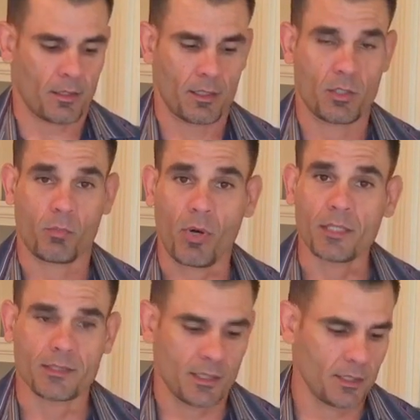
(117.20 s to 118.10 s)
Get your
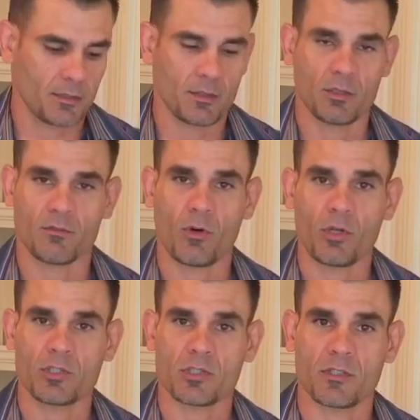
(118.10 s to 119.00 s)
proxy in, your
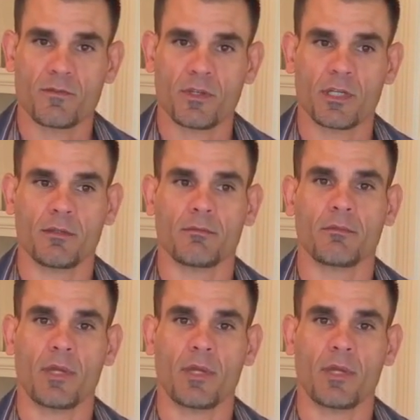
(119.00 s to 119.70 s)
voting certificate,